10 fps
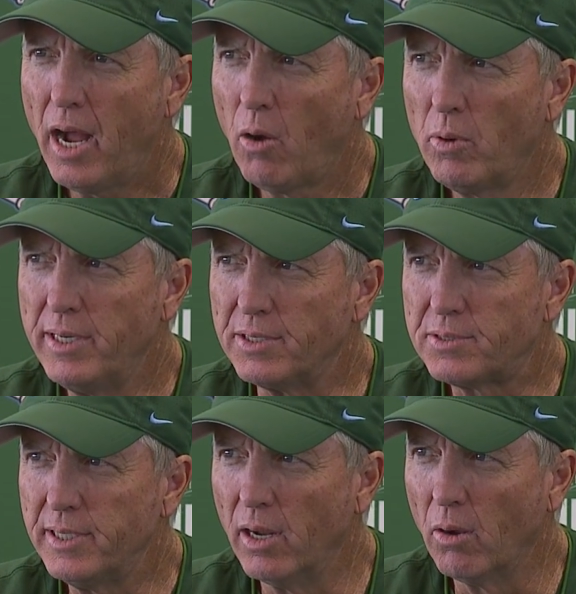now we
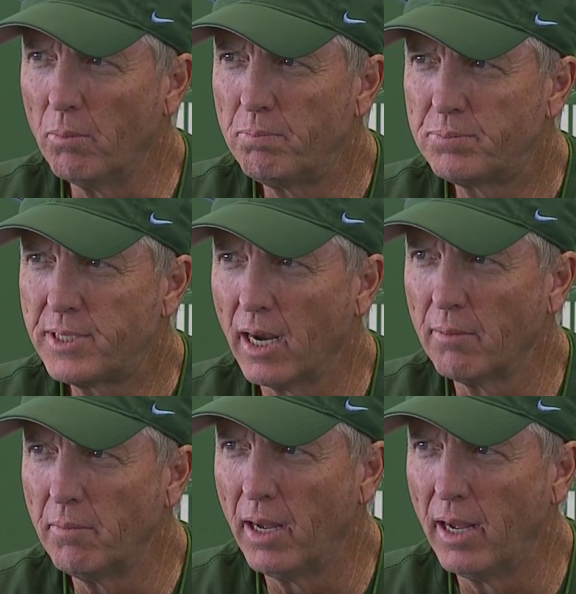just, you know, tell
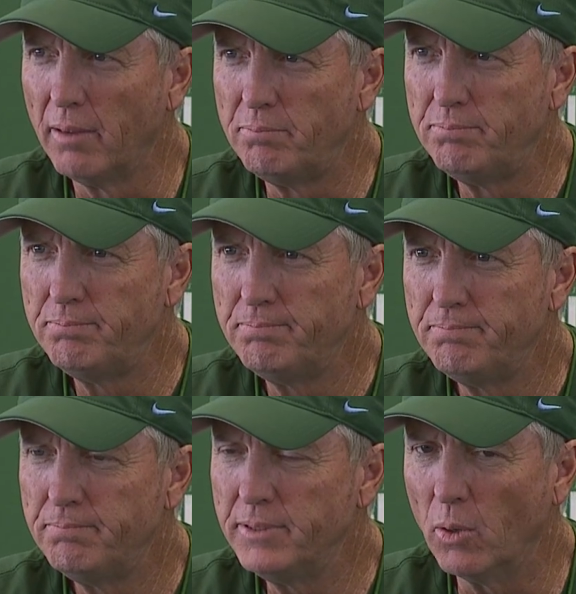them, uh,
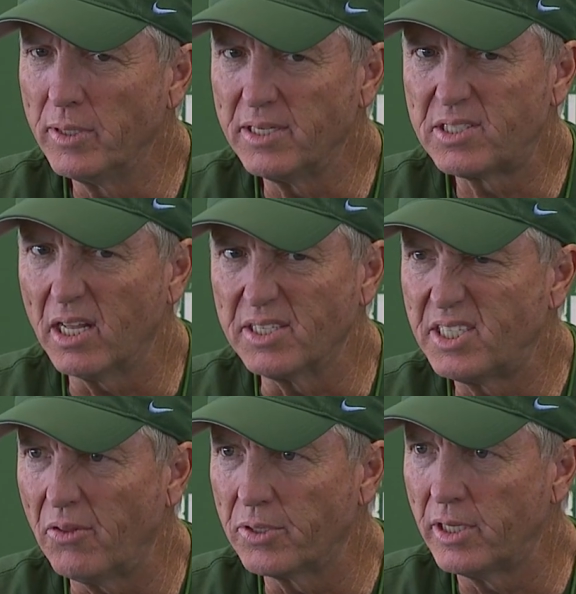you know, we just tell each
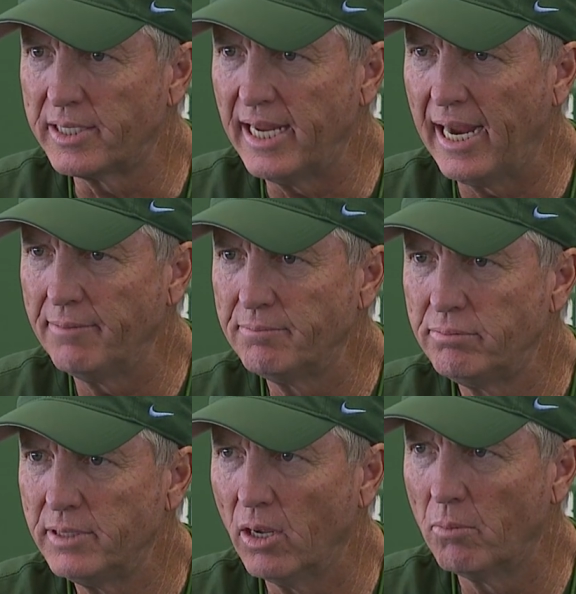other, good game.
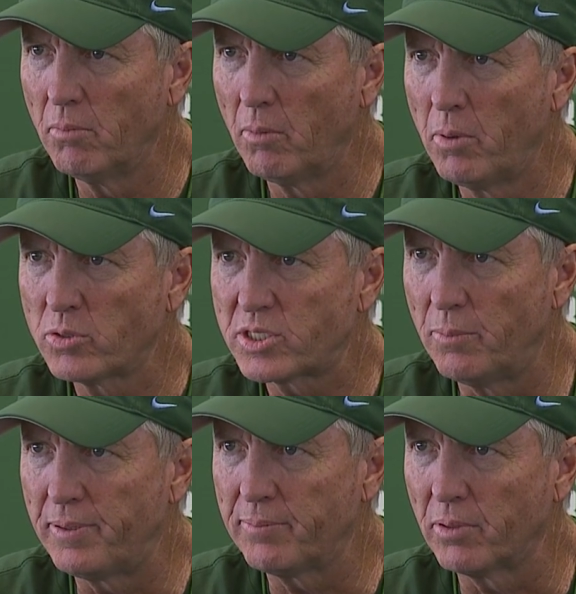You know, most of the
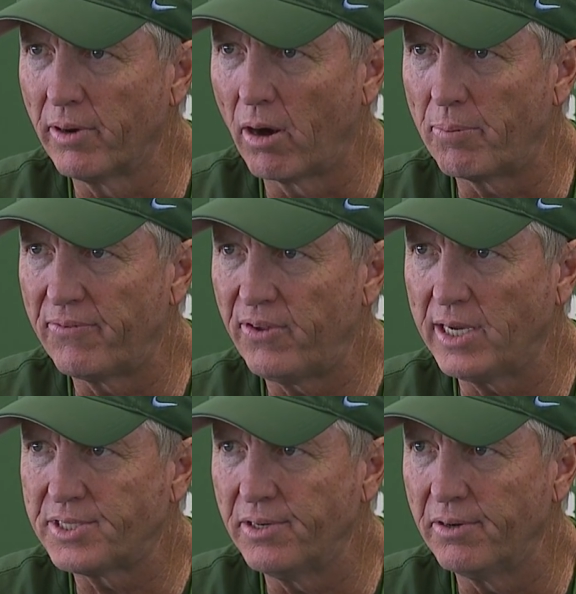people in our
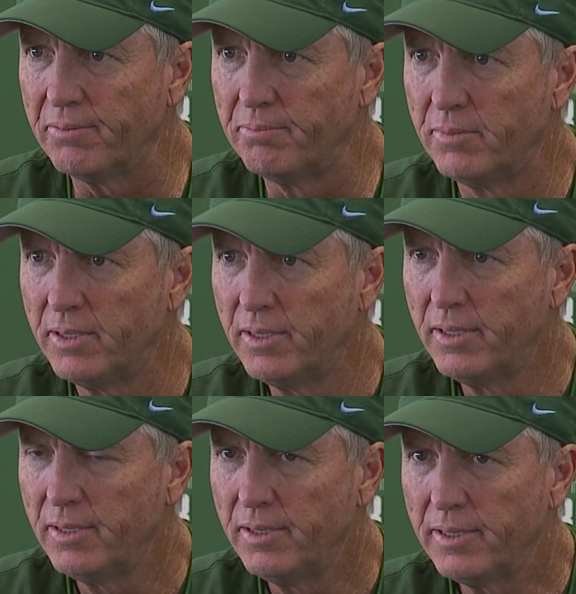profession are,
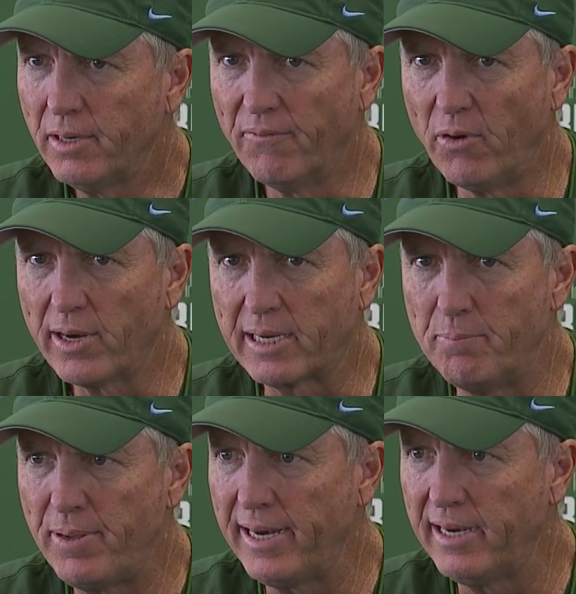you know, very
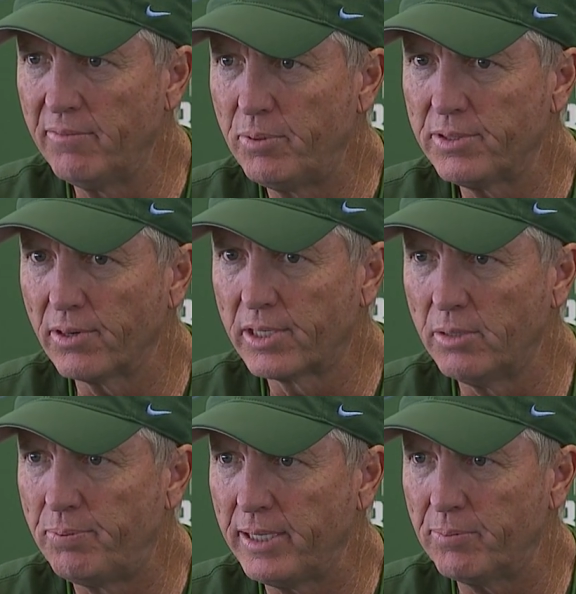competitive, but they're
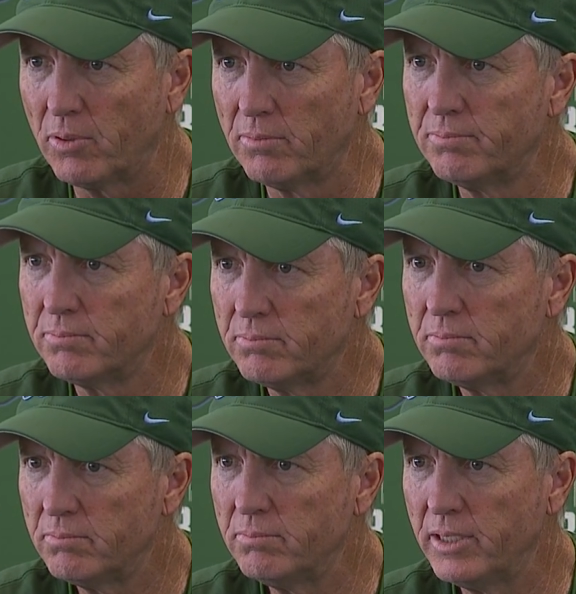good people,
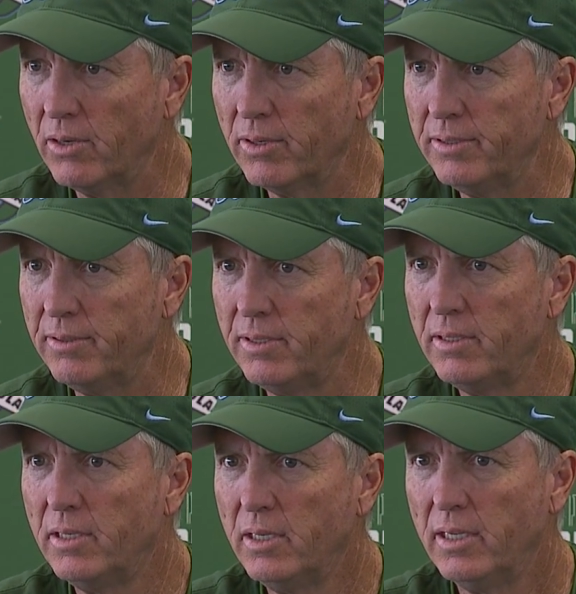you know, and
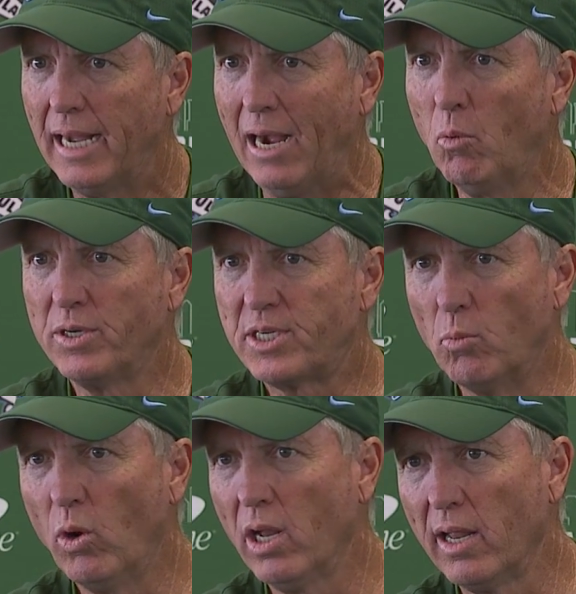I wish them
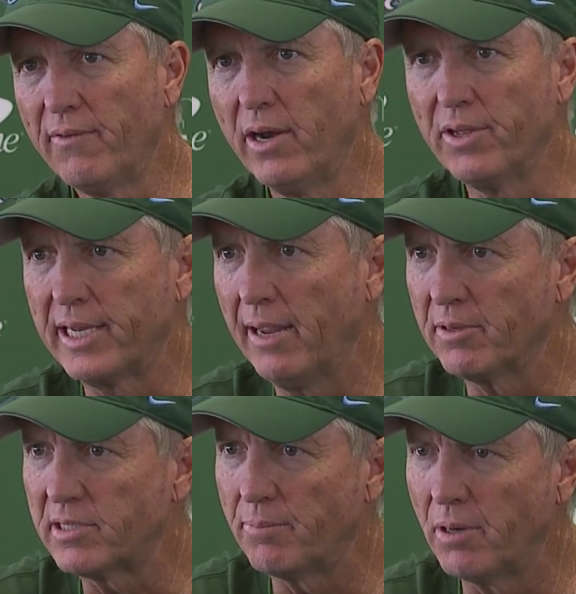well every other game
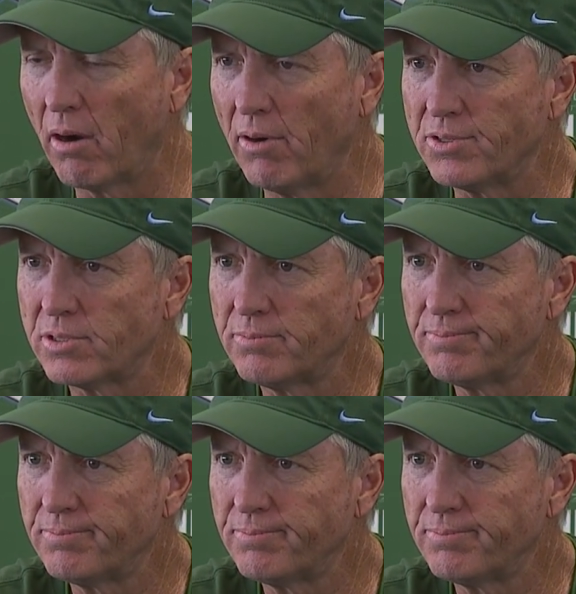except ours.